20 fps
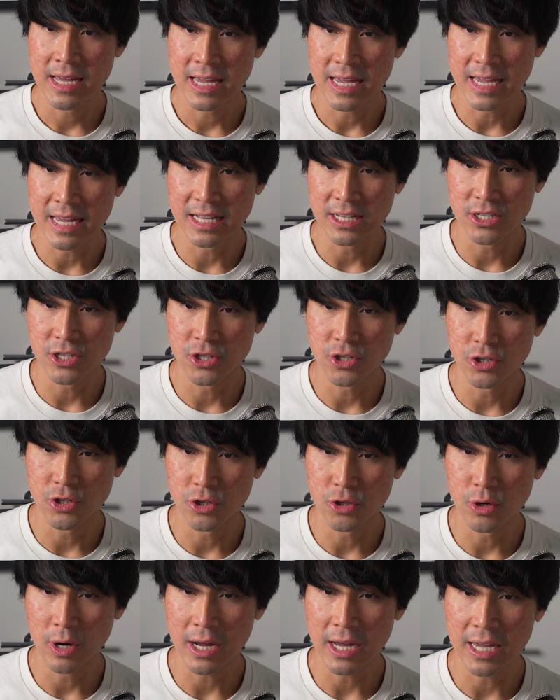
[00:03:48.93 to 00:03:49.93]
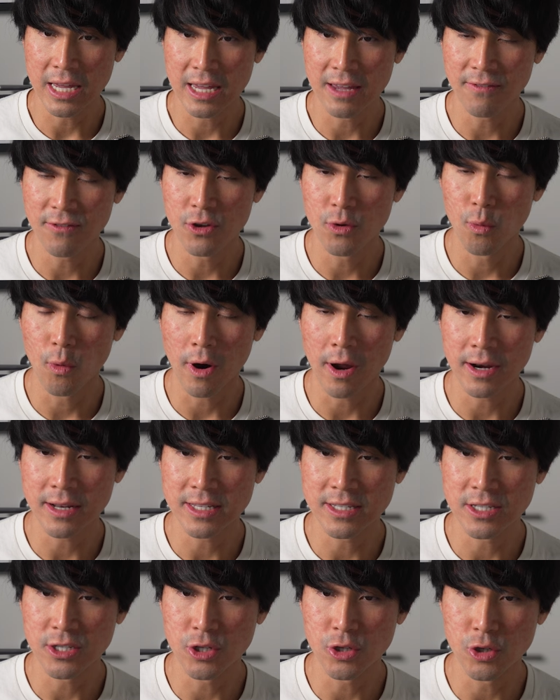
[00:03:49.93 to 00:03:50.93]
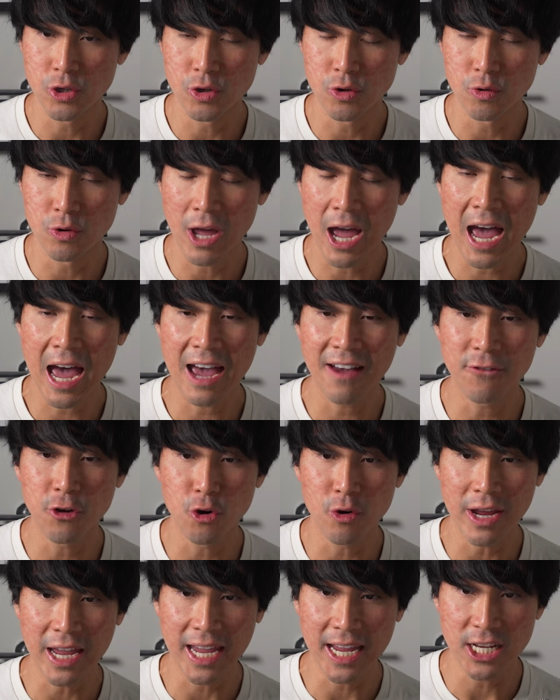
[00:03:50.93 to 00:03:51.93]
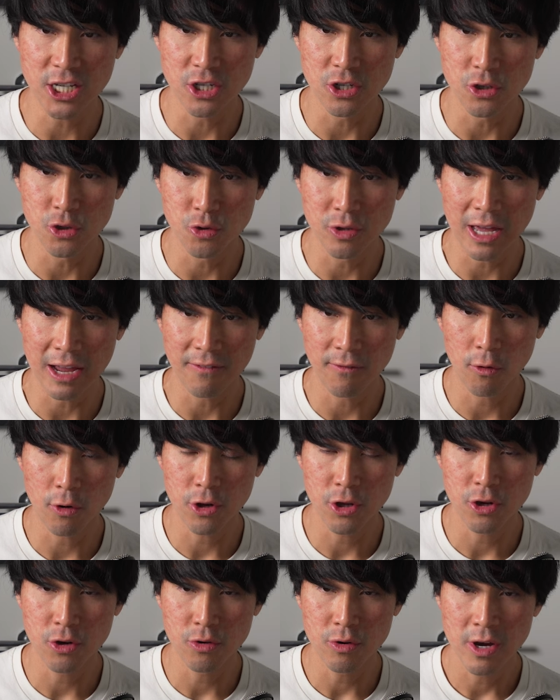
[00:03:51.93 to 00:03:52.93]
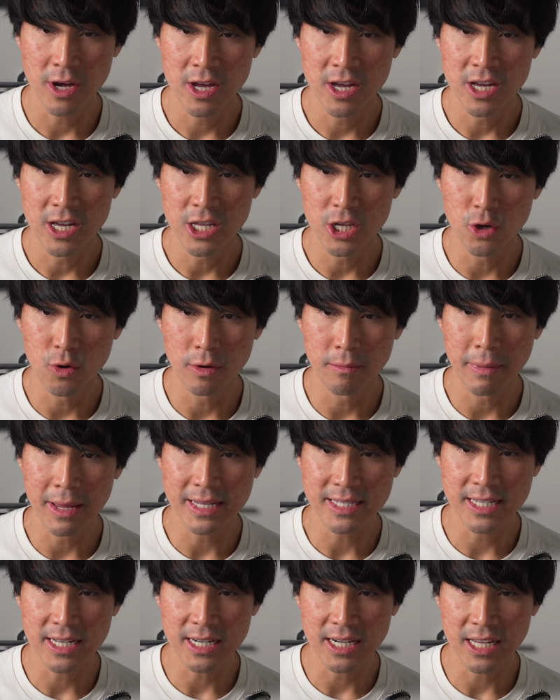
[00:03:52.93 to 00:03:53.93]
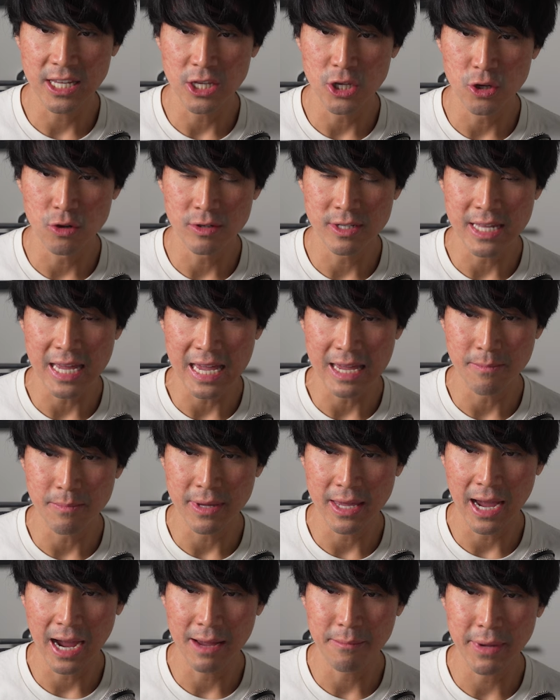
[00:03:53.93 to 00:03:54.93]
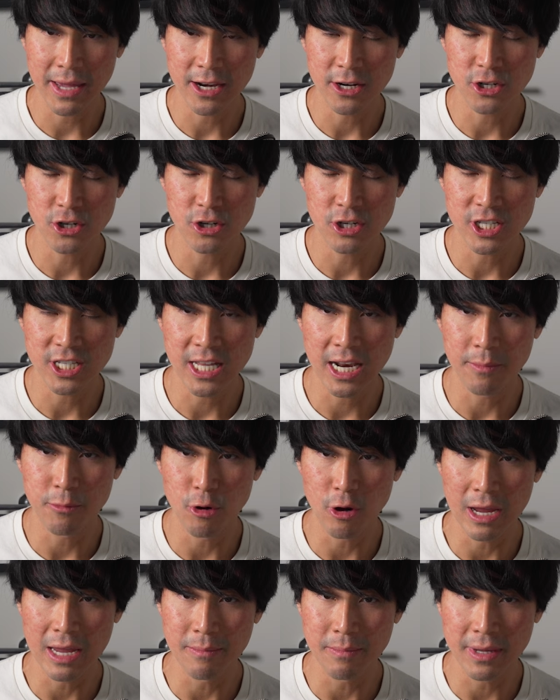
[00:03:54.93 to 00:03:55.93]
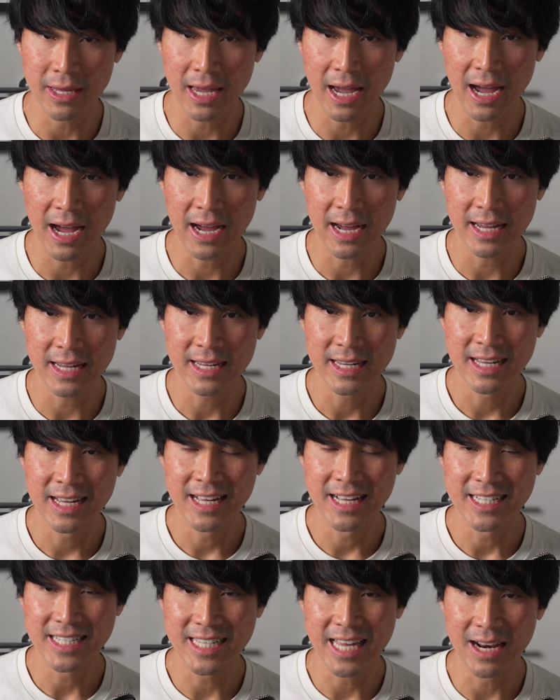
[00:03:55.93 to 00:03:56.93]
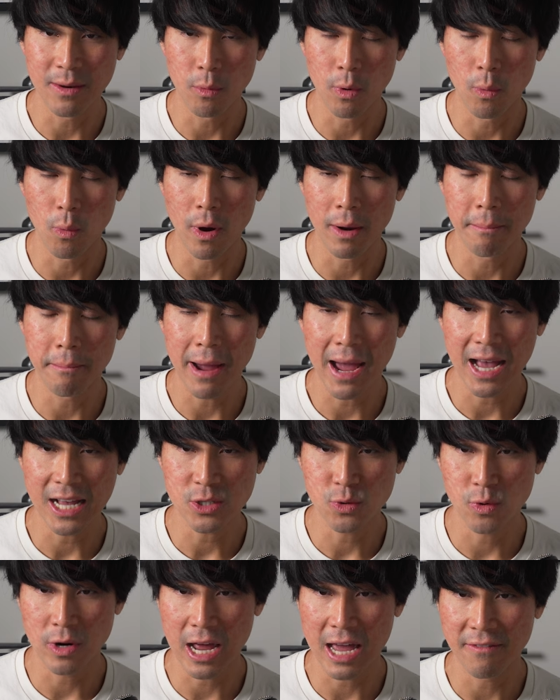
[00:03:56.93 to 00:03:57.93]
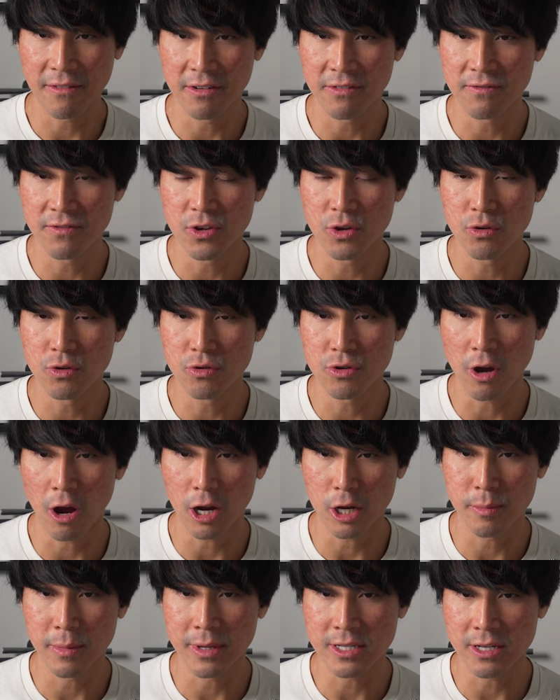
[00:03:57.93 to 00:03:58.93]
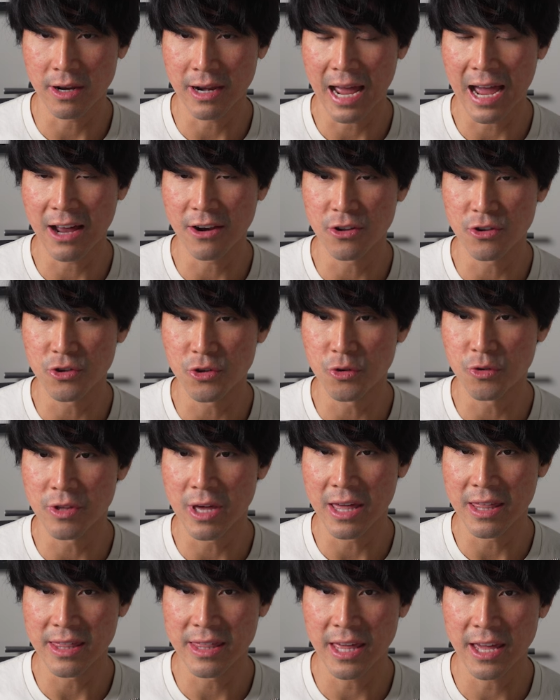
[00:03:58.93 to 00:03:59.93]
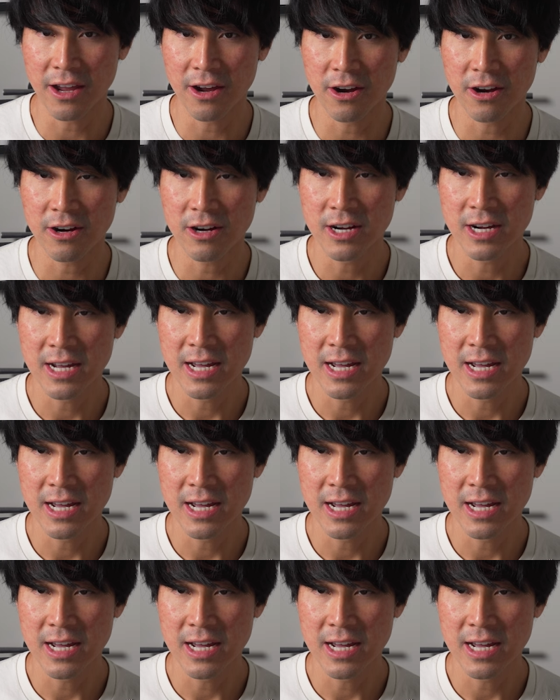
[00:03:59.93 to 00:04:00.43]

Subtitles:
into if you wanted to have your agent do that for you, you would basically use the API manager, set up your API, set it with 1Password. I have a few documents on how to do that there.